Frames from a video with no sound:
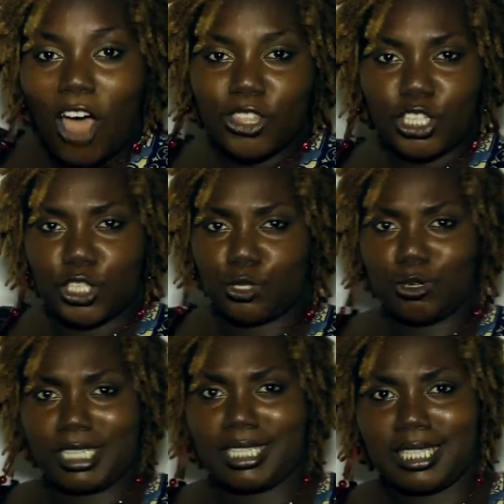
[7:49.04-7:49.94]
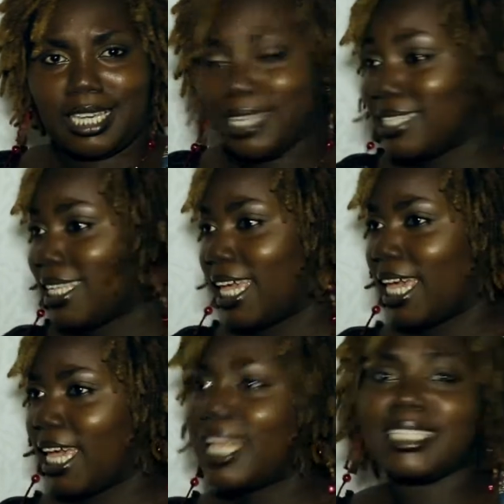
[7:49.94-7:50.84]
on the streets
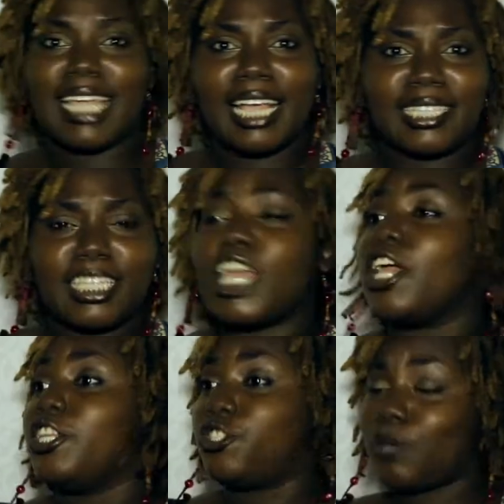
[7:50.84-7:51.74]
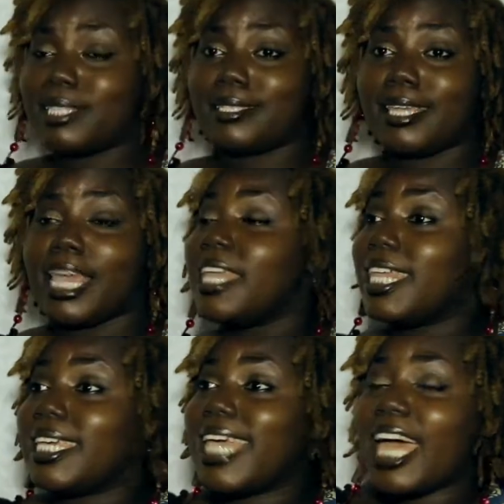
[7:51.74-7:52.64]
singing and dancing, they're interested.
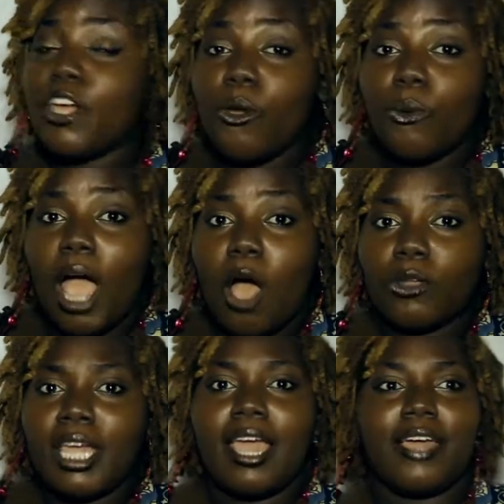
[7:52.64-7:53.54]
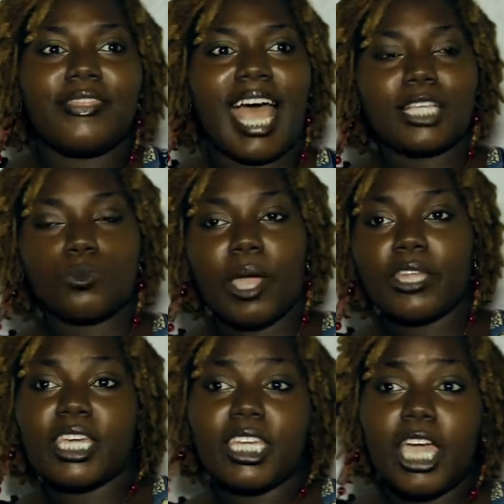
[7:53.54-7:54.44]
They gather around, and that's
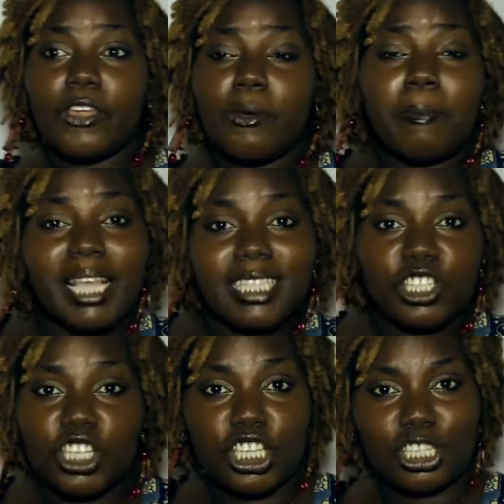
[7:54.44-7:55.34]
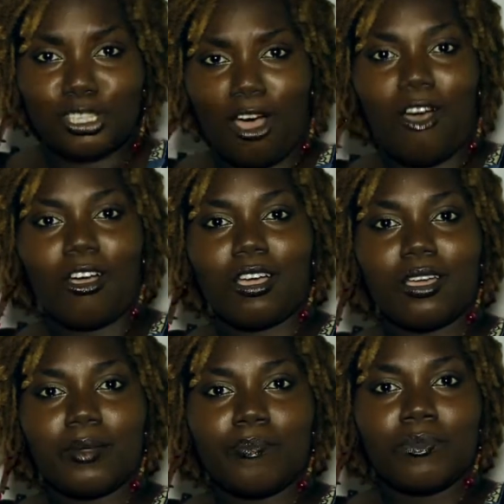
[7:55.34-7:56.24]
where they hear the message in the song,
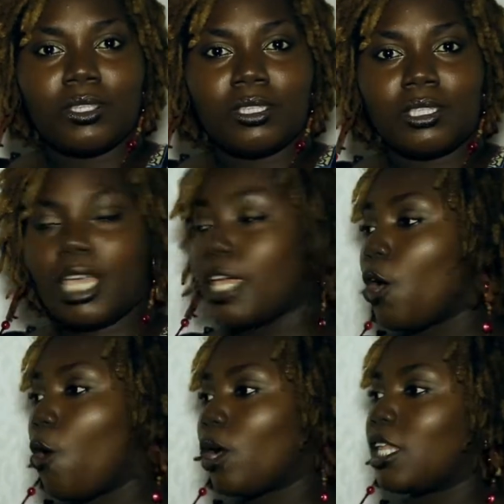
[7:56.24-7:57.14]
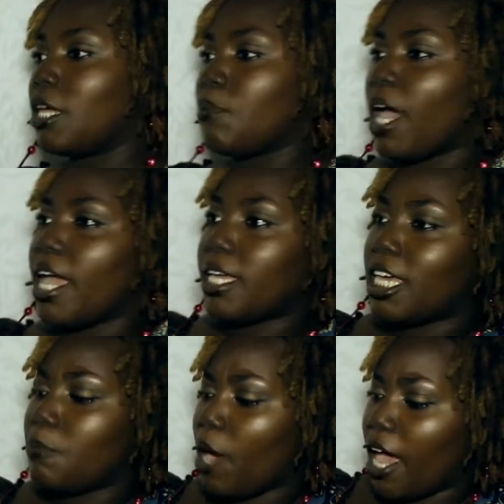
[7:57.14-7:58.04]
saying, oh, keep your,
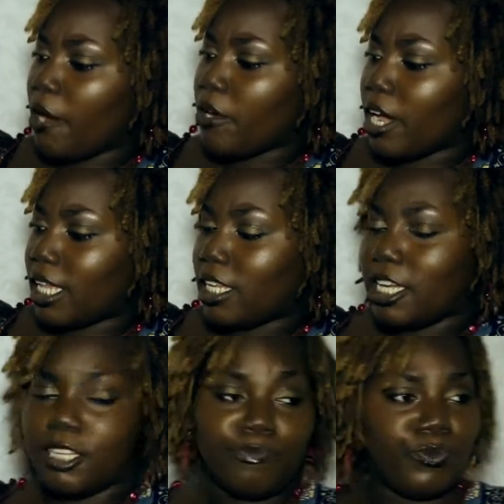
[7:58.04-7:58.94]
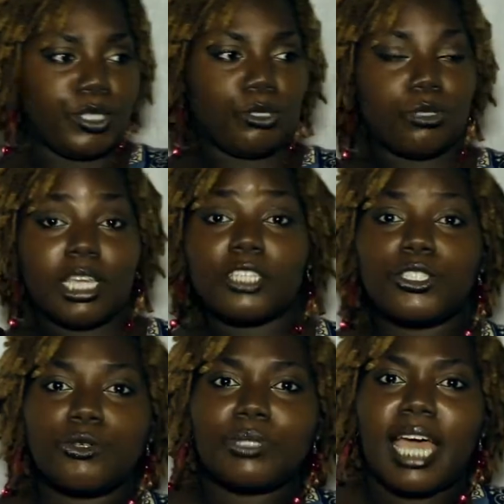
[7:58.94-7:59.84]
keep your area clean, do
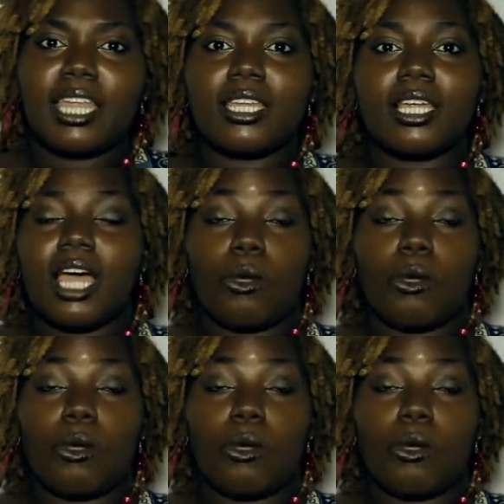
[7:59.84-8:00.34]
this, do that. And they're